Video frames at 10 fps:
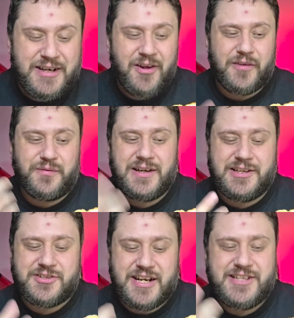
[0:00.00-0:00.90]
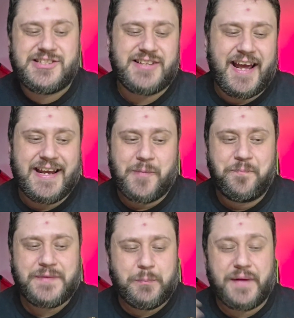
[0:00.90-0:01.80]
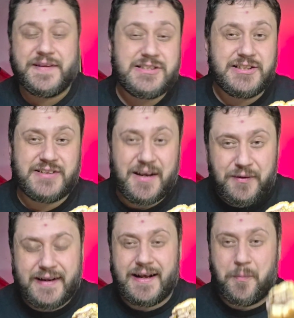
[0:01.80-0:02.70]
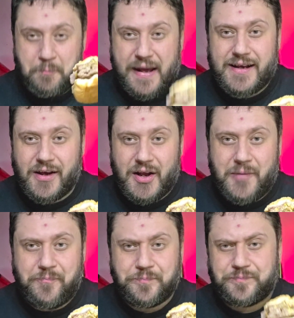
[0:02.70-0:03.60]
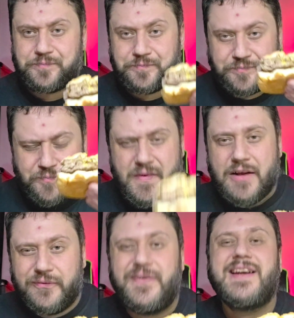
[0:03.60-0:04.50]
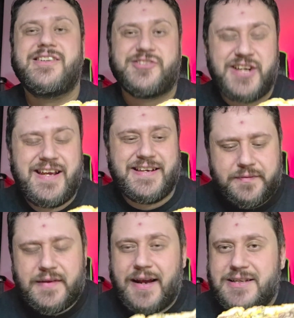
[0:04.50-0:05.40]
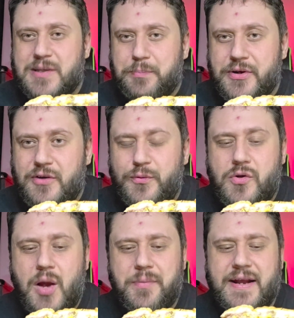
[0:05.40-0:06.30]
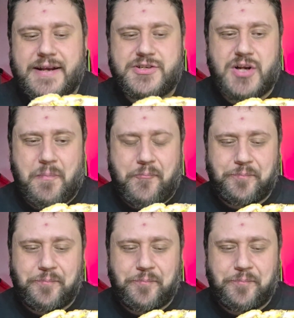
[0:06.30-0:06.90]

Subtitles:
not a Philly cheesesteak, but this is definitely a Mega Philly cheese. That is a beautiful combination.